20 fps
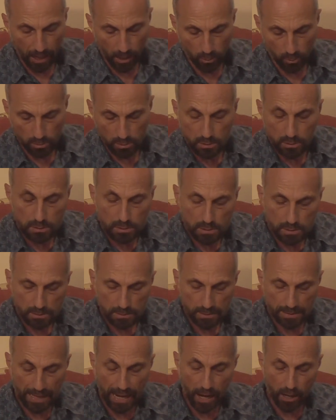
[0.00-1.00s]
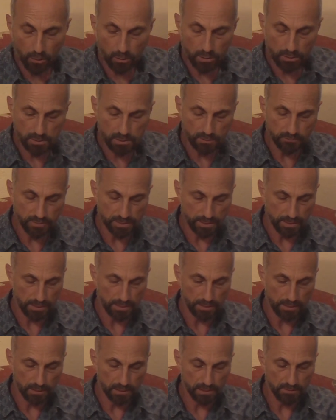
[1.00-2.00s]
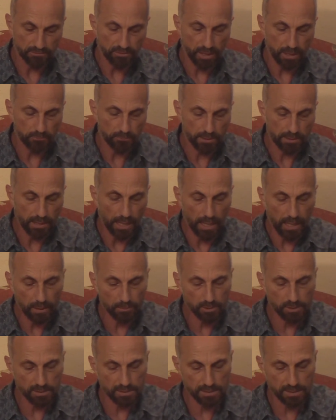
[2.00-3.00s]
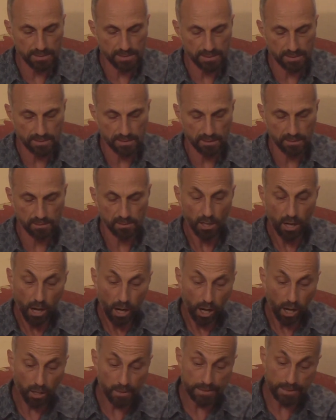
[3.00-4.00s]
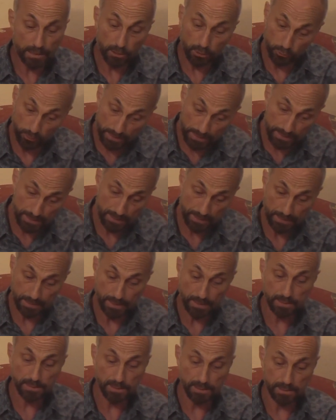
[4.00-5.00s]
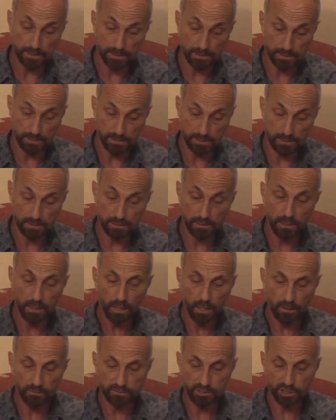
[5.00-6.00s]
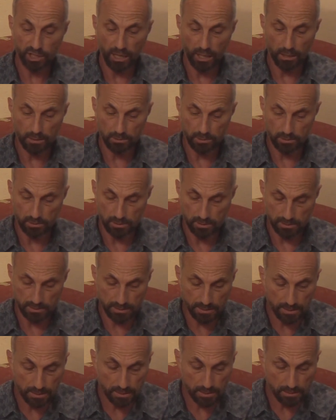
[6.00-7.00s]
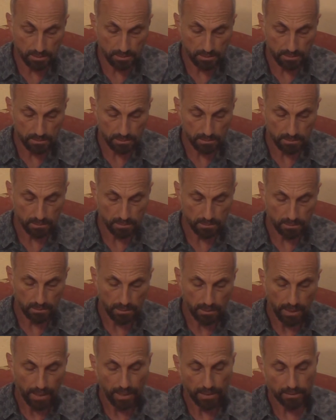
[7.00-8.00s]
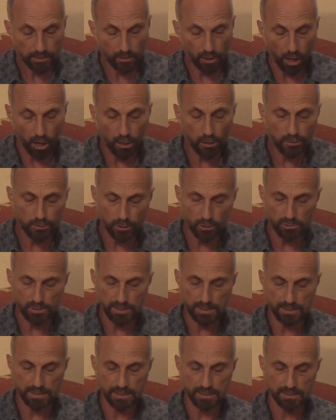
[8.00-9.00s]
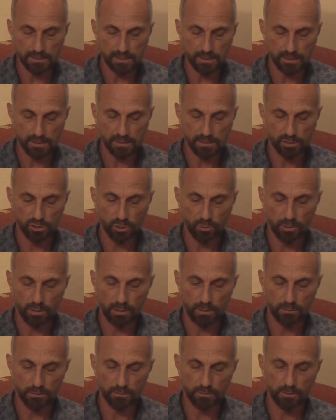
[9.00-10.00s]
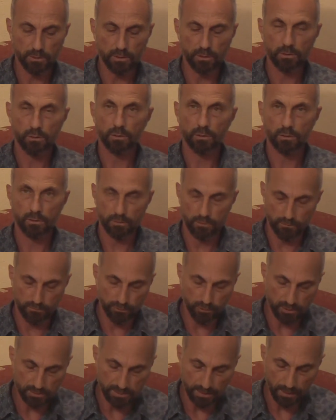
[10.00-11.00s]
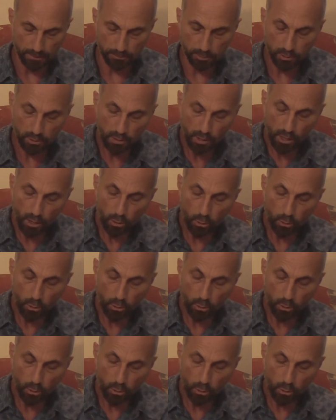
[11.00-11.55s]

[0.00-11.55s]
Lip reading: hours and hours of digging to find reliable statistics on increasing incidences of childhood disease And there are no statistics showing, for example,